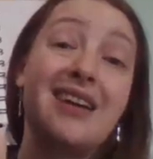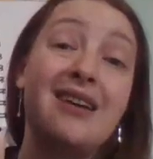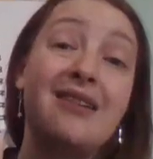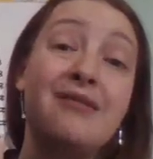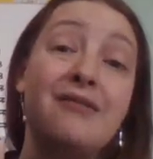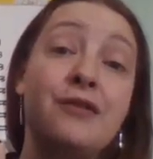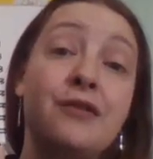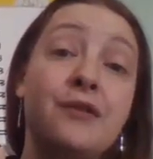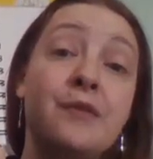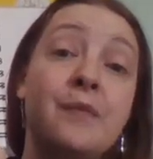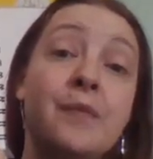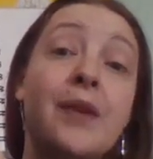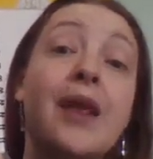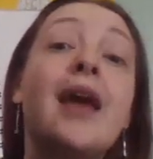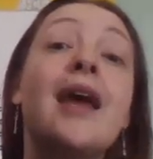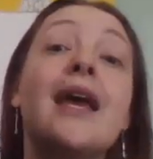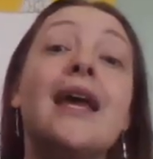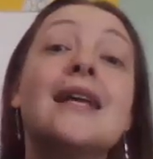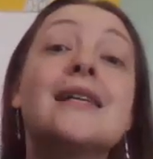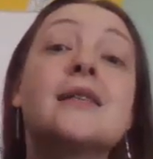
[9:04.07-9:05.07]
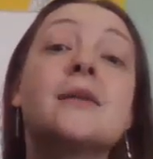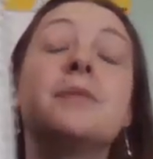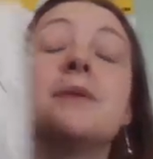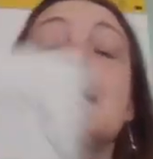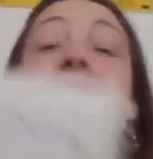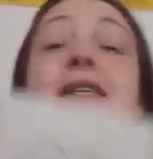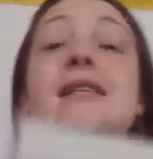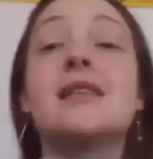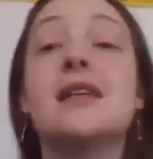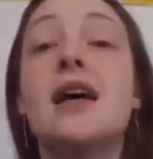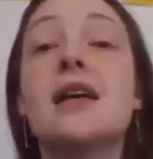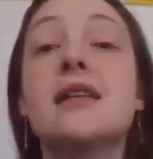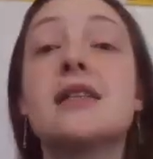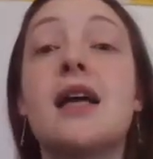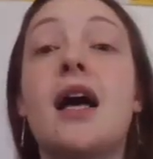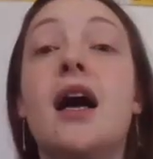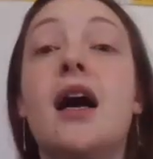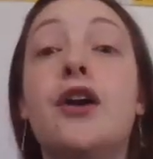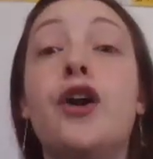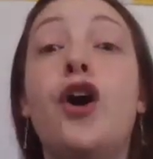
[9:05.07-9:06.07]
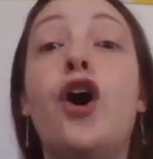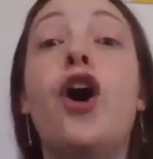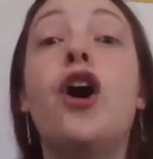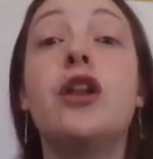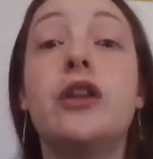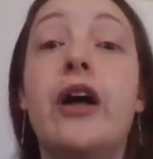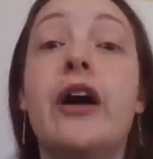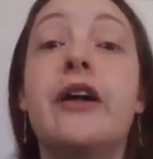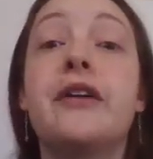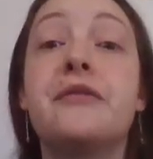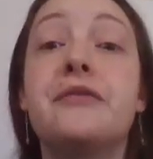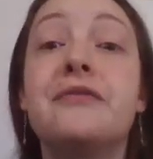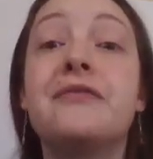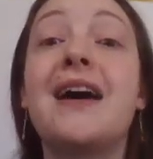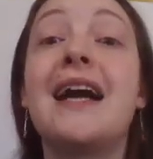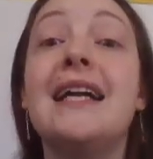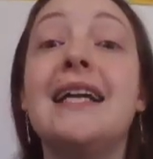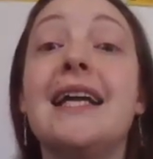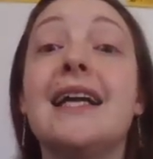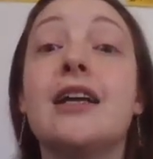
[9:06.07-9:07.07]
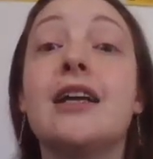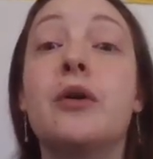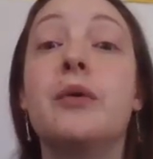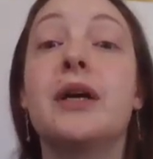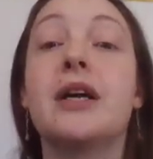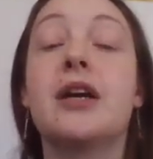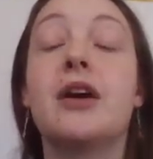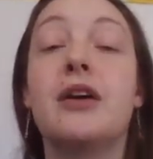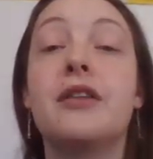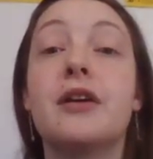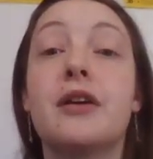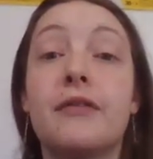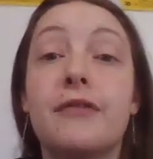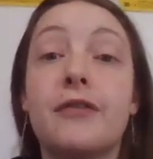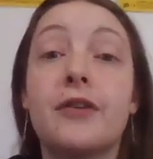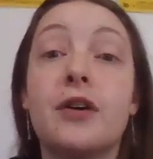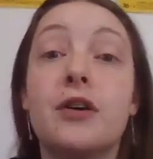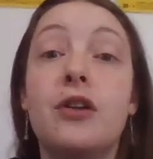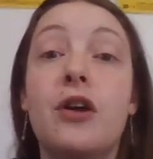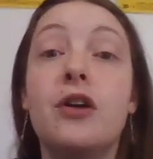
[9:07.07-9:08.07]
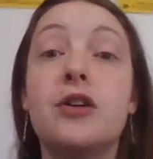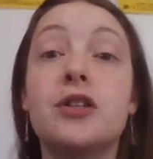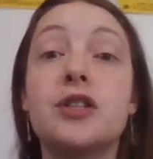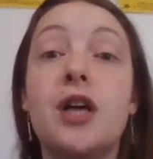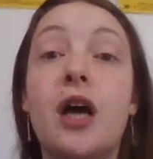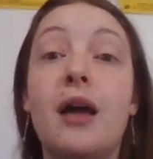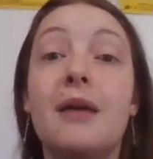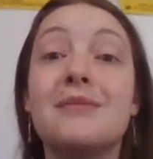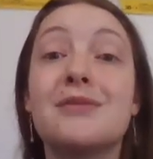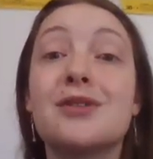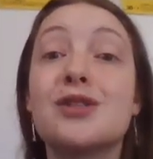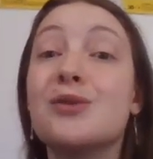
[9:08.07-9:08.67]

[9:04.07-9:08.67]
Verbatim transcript: live is a place that has had a lot of fighting going on there for a long time.